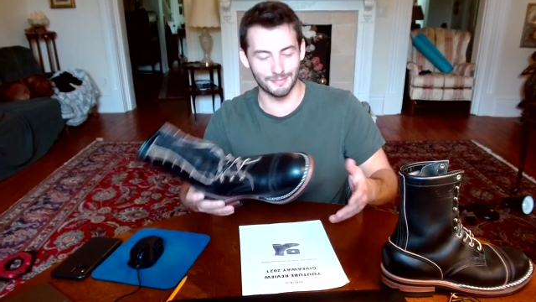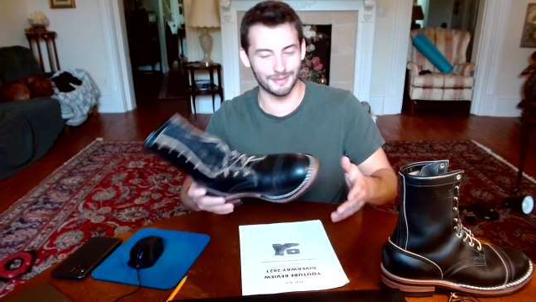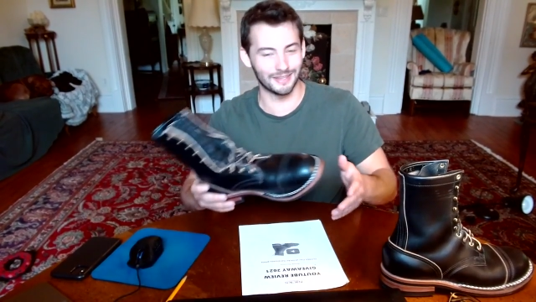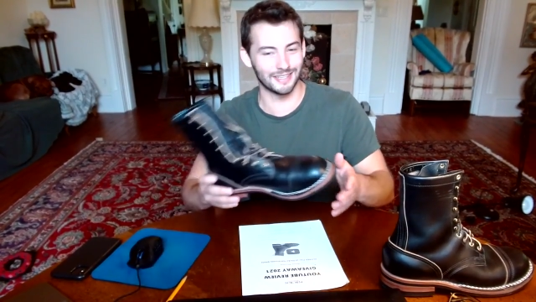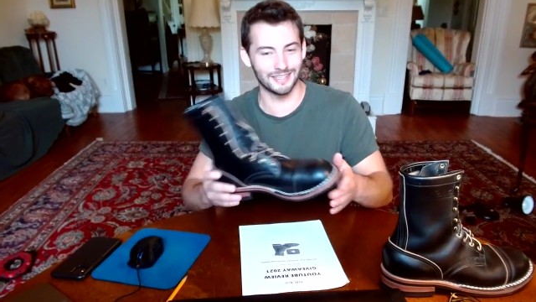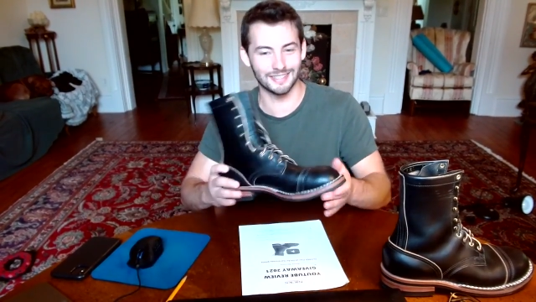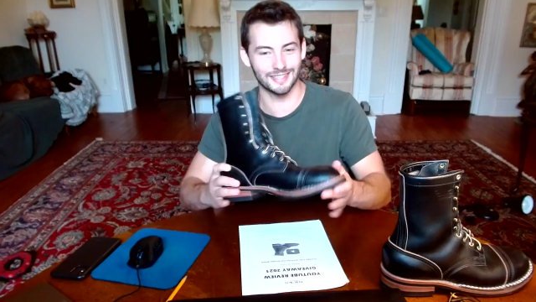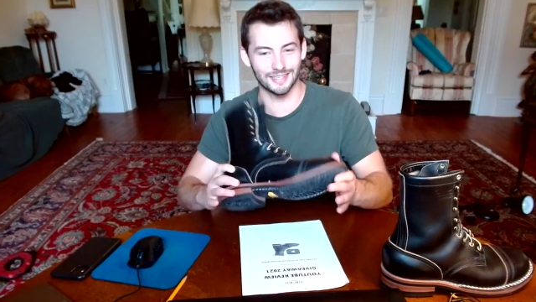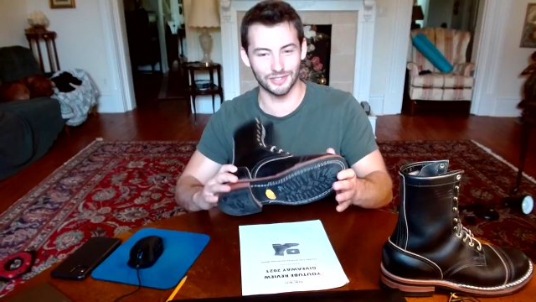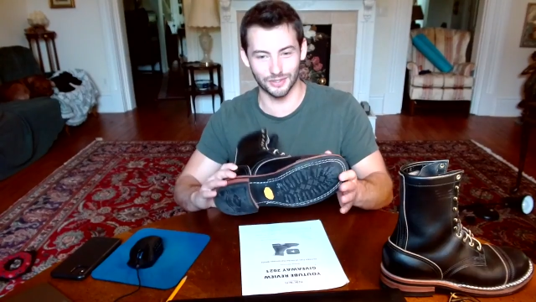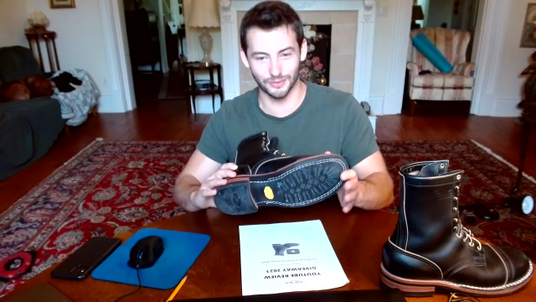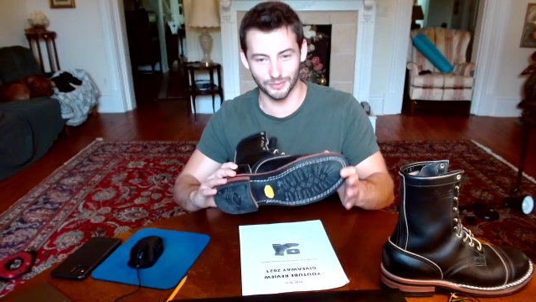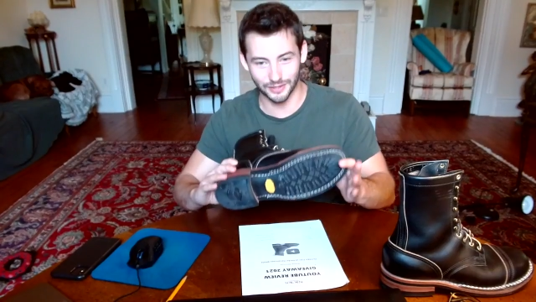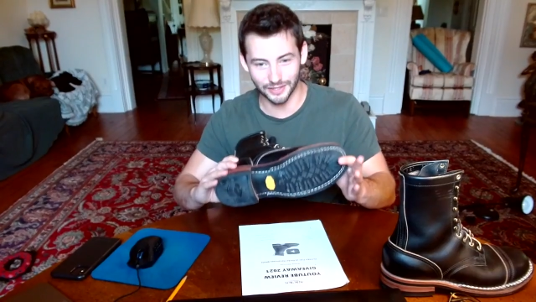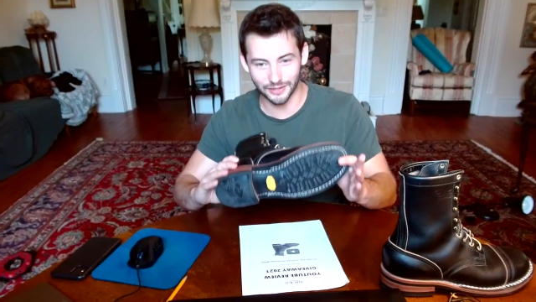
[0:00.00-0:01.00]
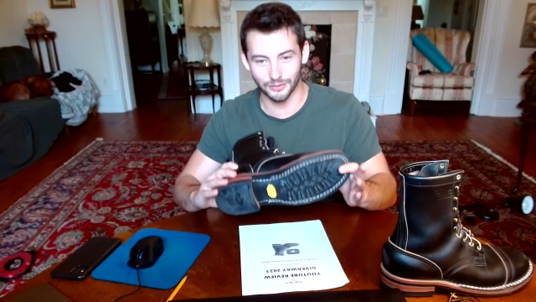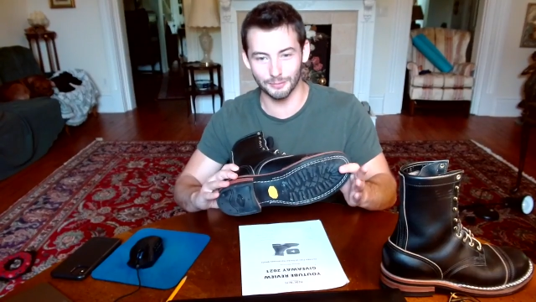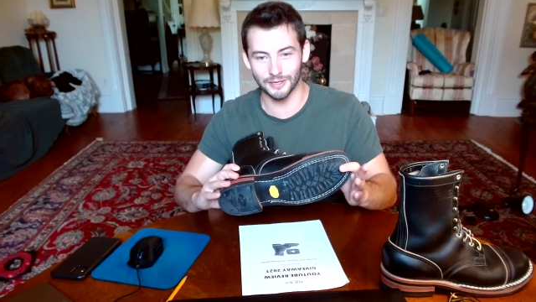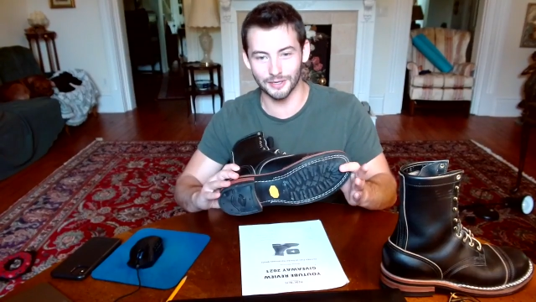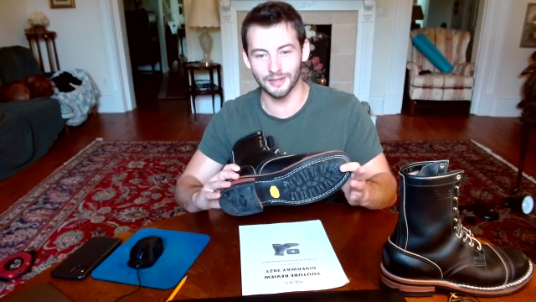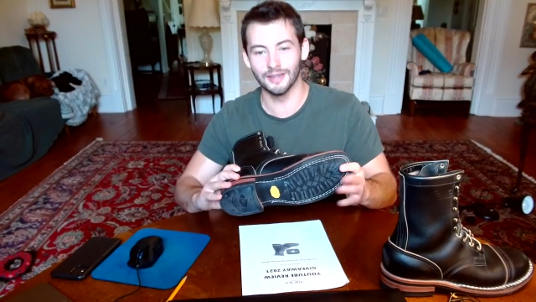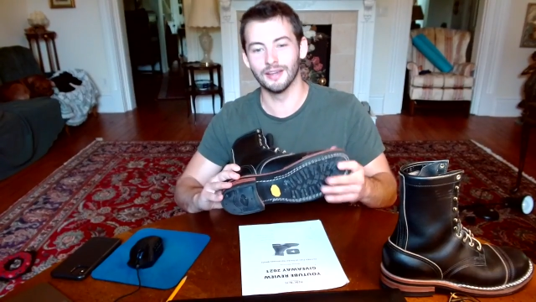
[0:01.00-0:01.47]
I mean, these things are really
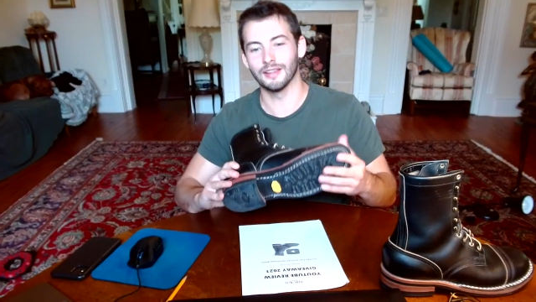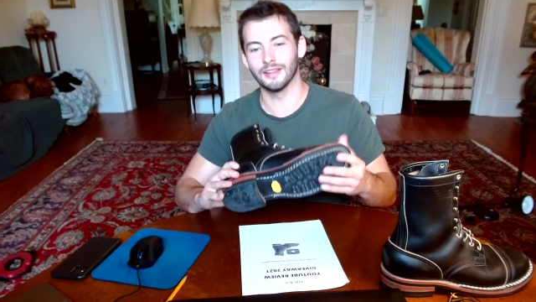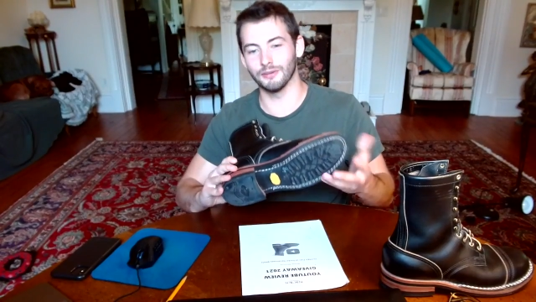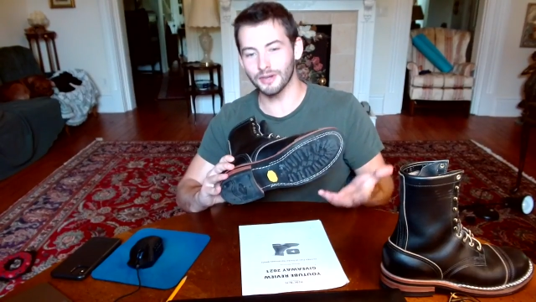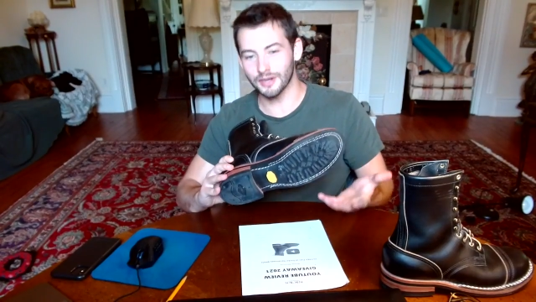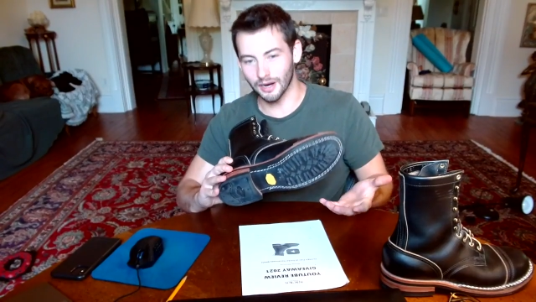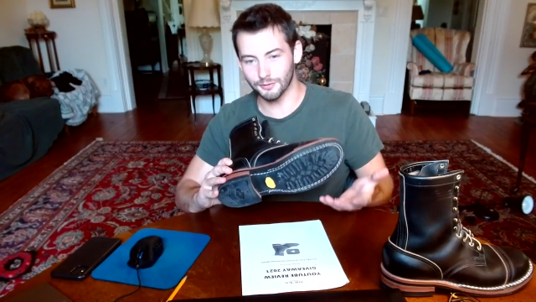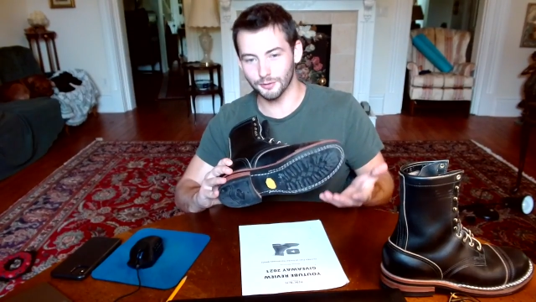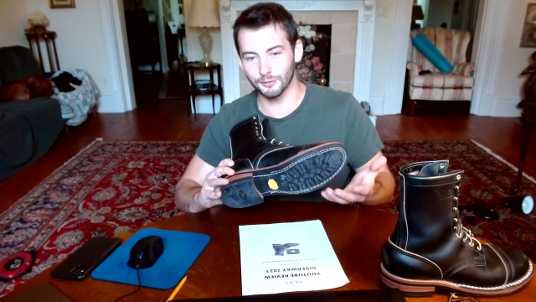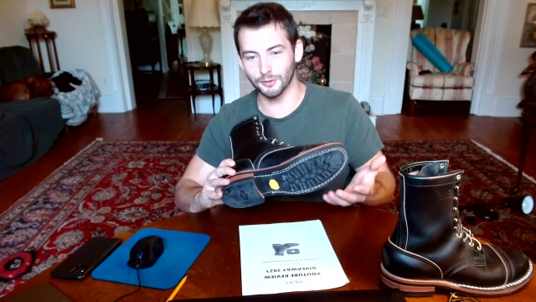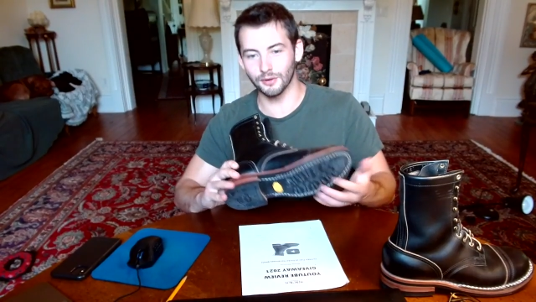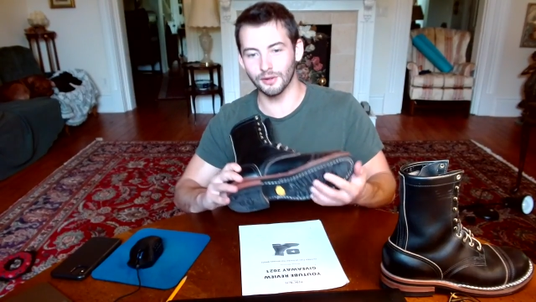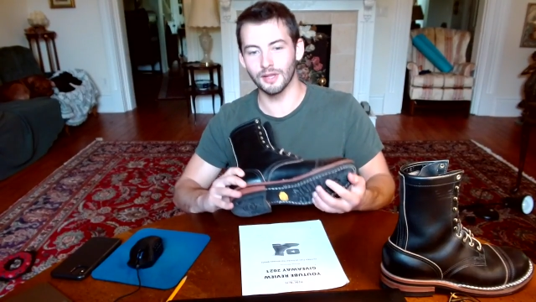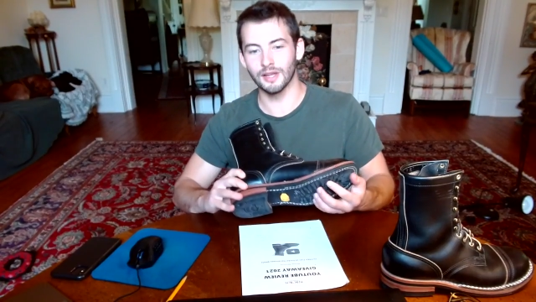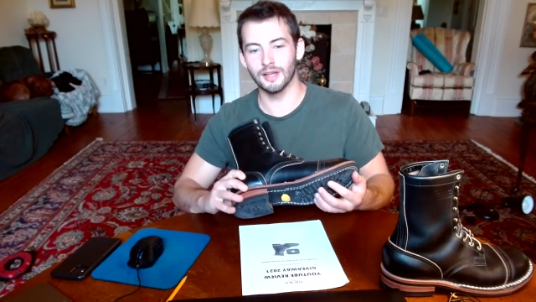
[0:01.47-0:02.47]
grippy, very comfortable,